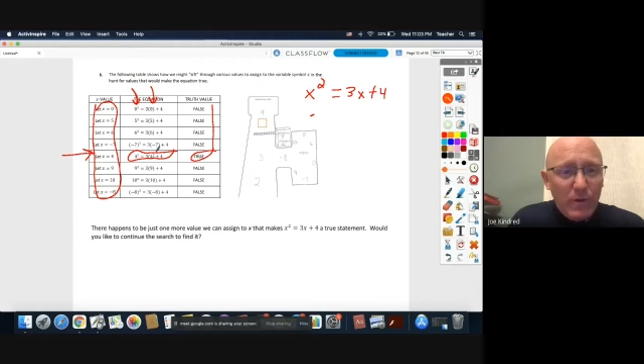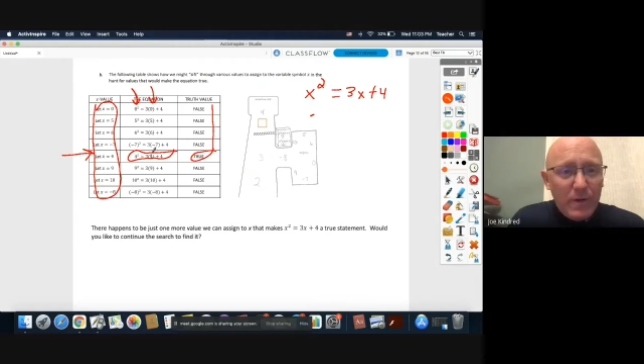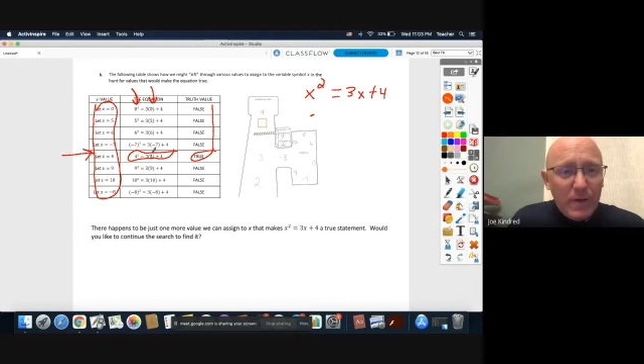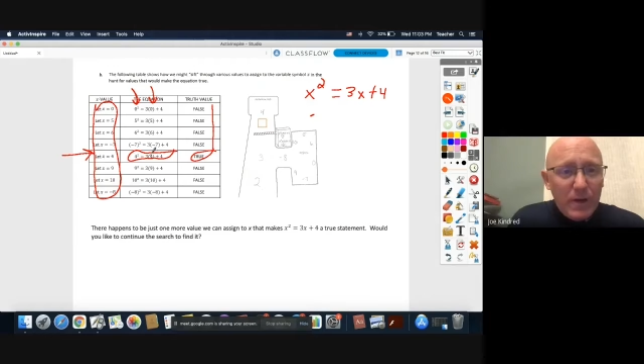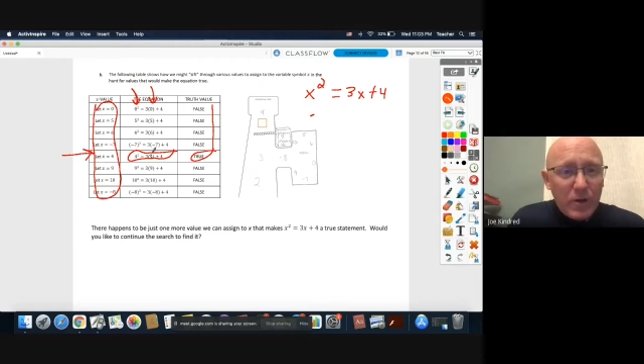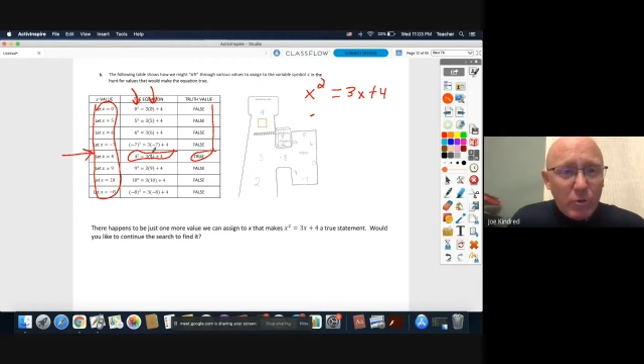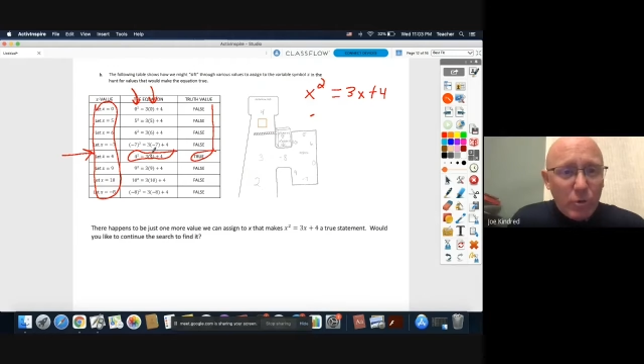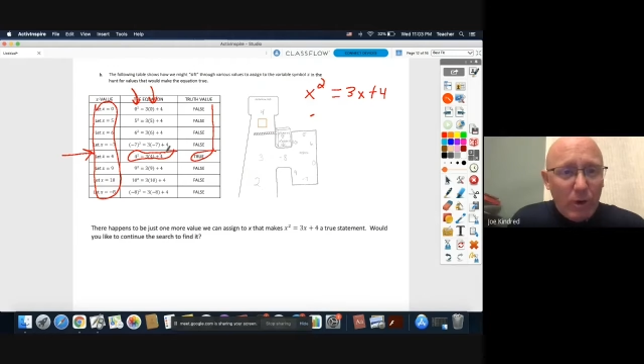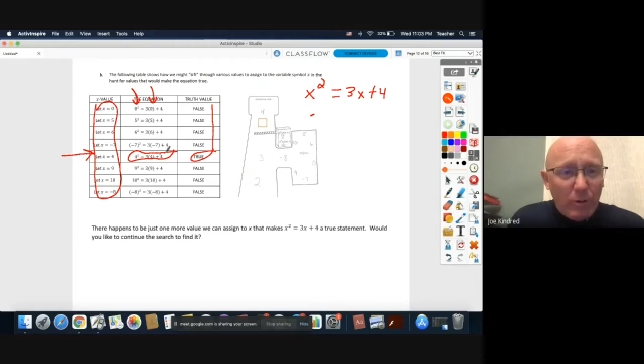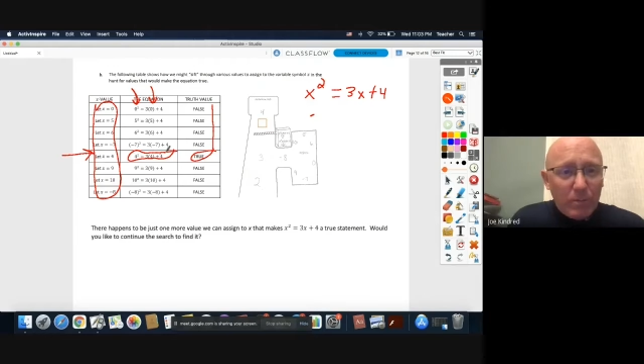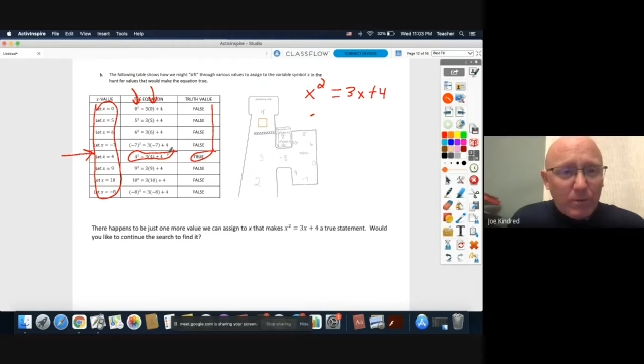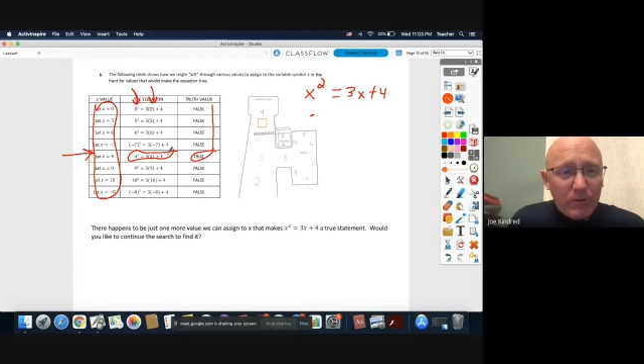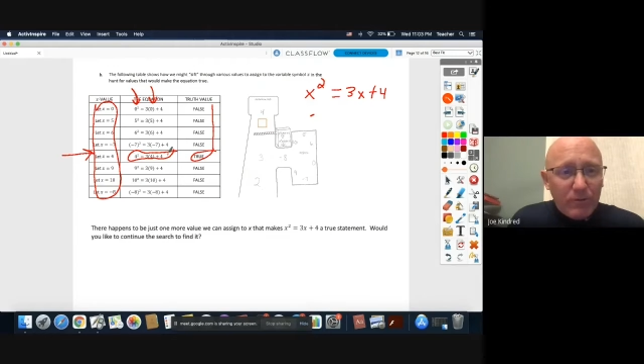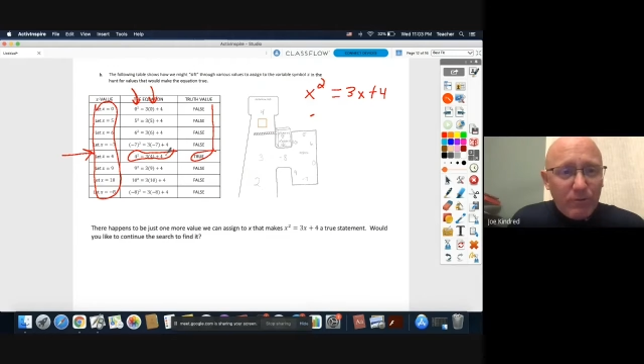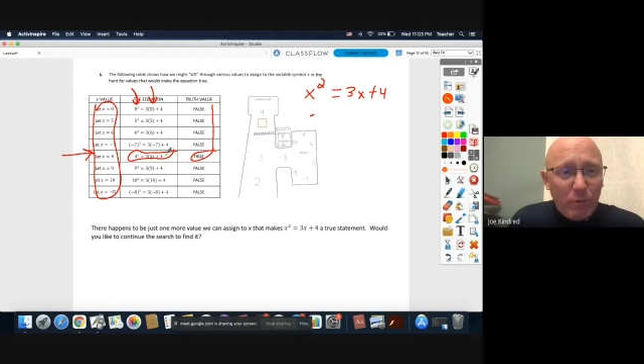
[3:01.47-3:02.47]
12
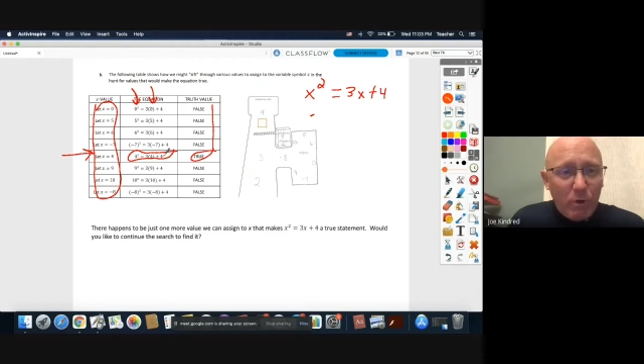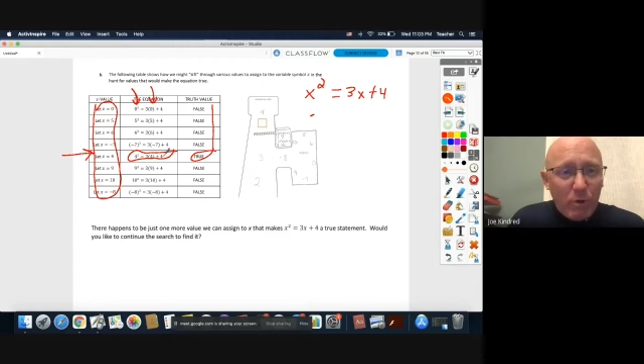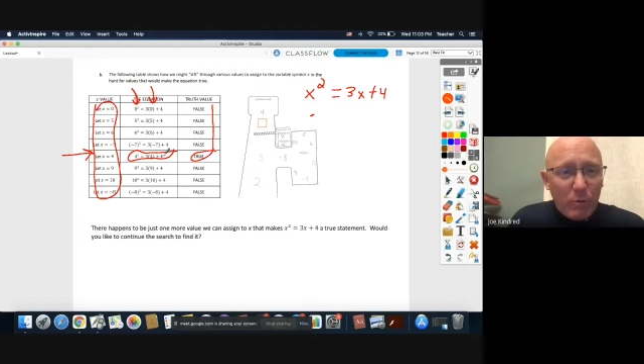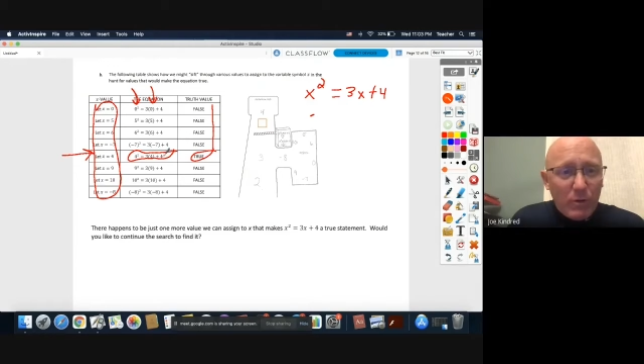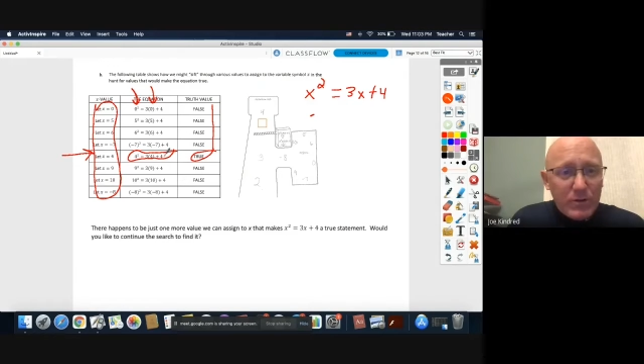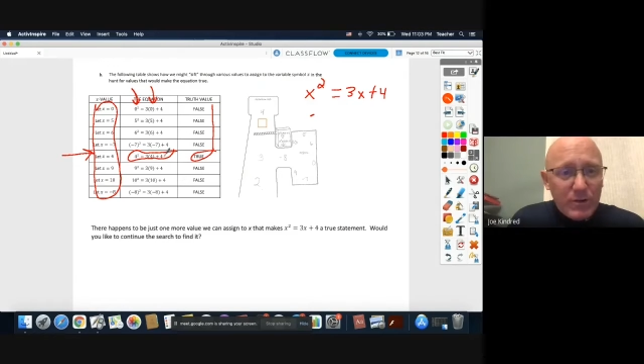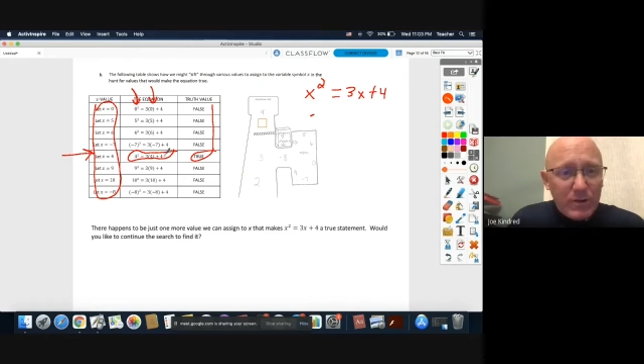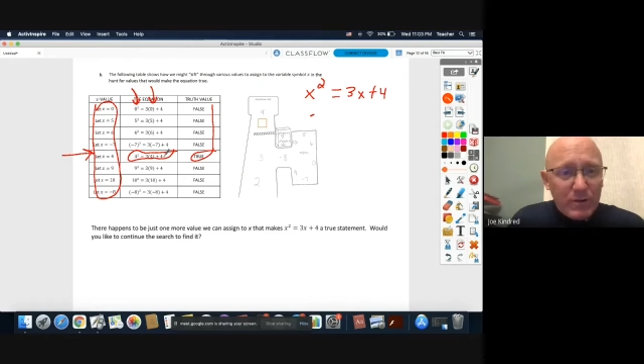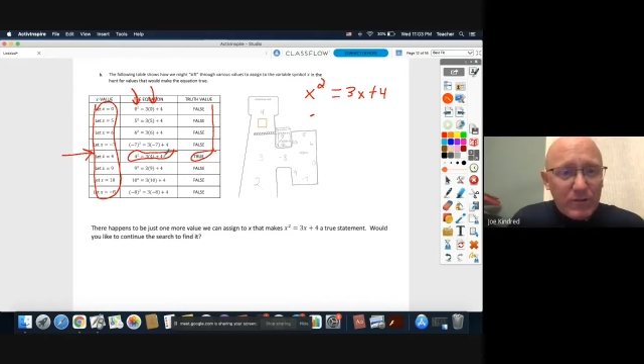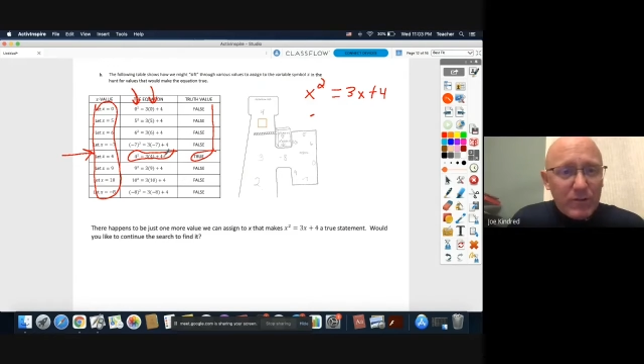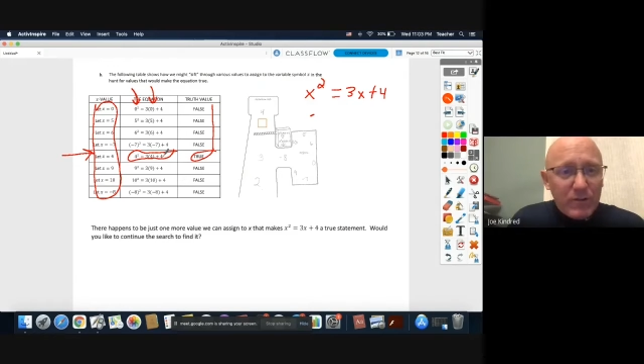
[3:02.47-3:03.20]
plus 4, which is